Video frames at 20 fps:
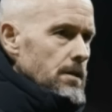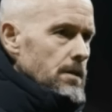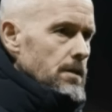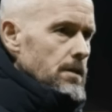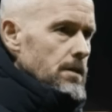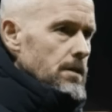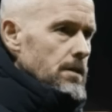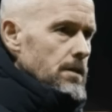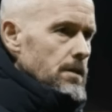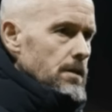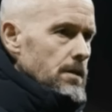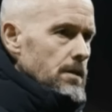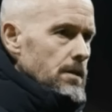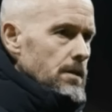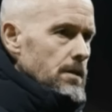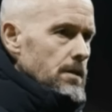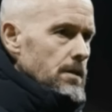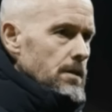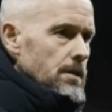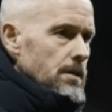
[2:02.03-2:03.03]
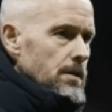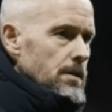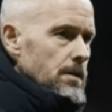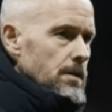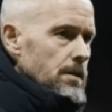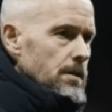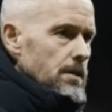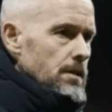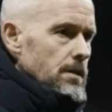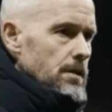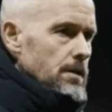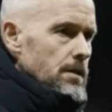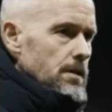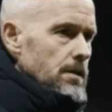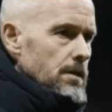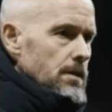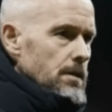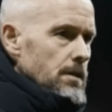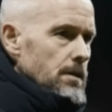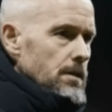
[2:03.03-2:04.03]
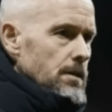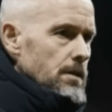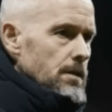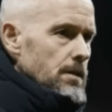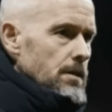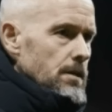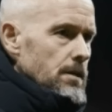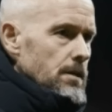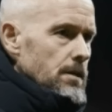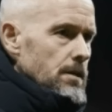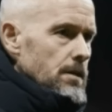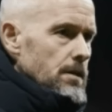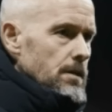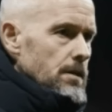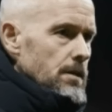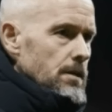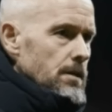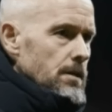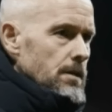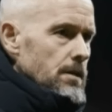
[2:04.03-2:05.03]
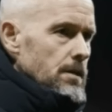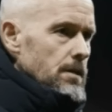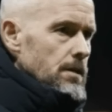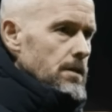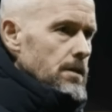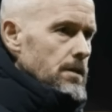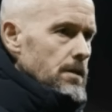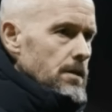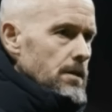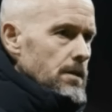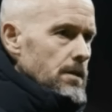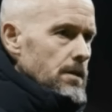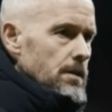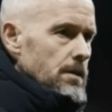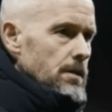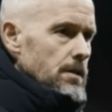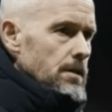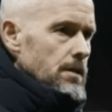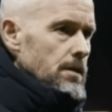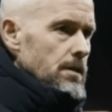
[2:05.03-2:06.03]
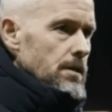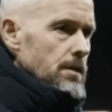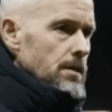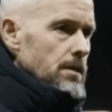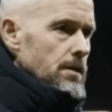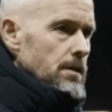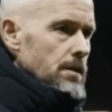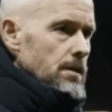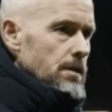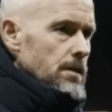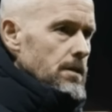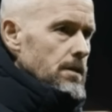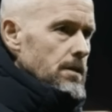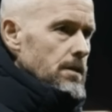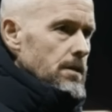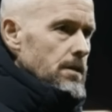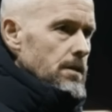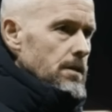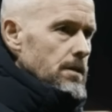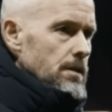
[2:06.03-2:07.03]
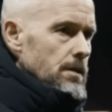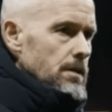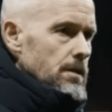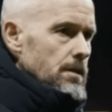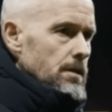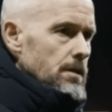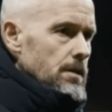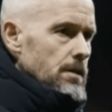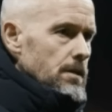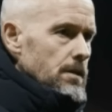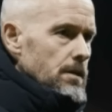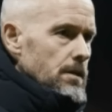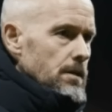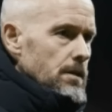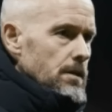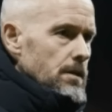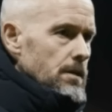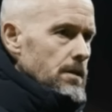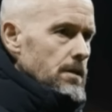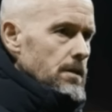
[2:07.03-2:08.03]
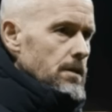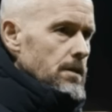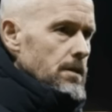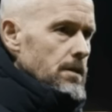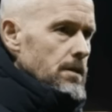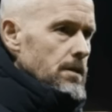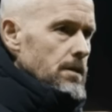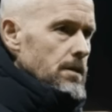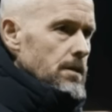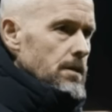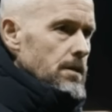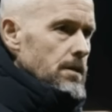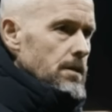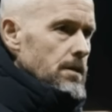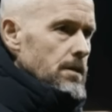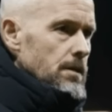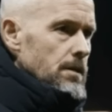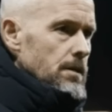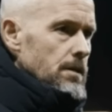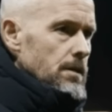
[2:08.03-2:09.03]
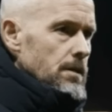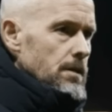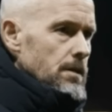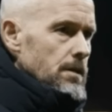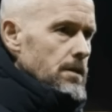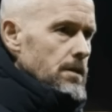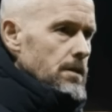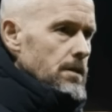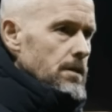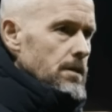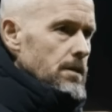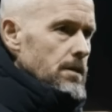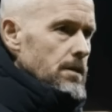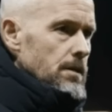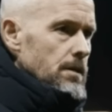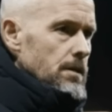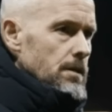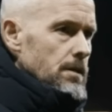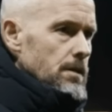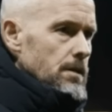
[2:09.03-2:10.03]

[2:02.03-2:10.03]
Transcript: [no speech]